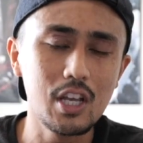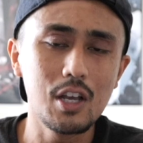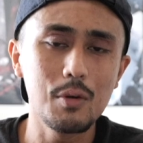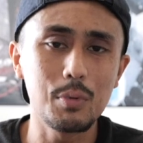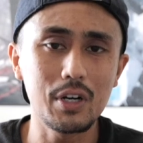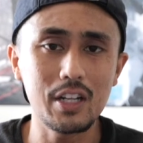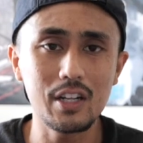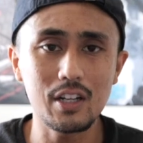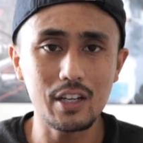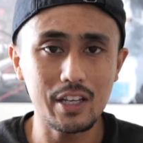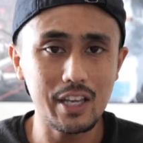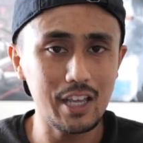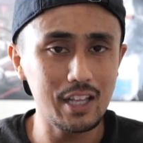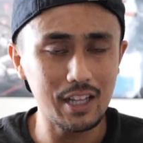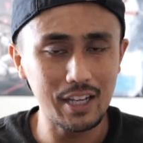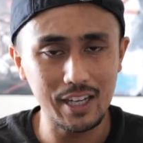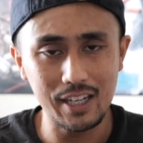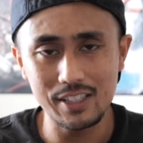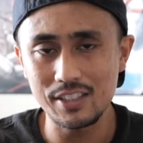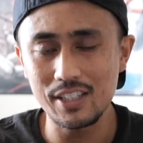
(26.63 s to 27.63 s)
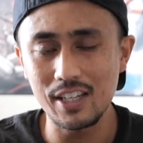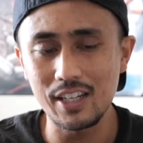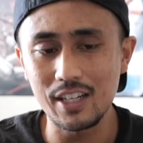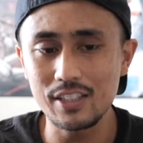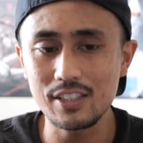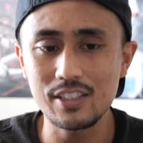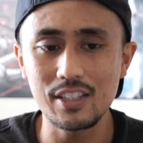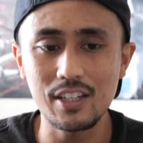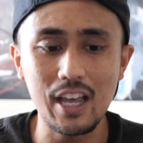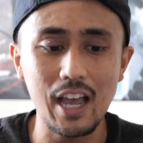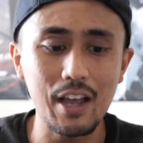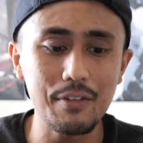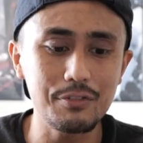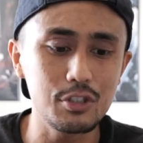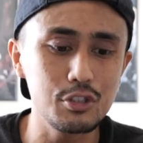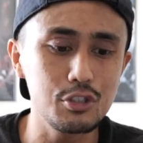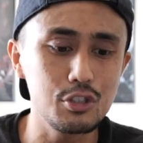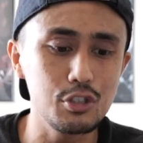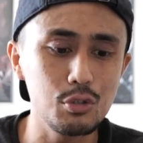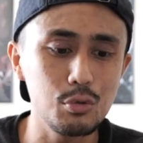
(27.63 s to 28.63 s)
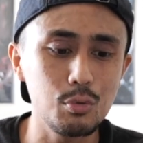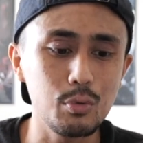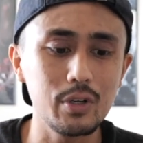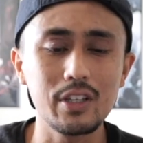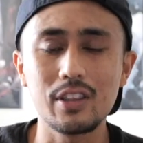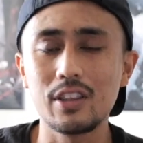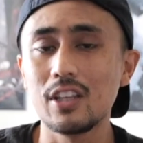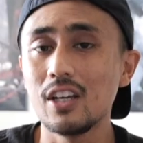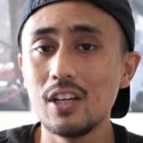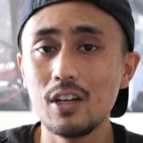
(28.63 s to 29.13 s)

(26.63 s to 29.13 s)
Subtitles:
But again, like I said, it's going to have to do with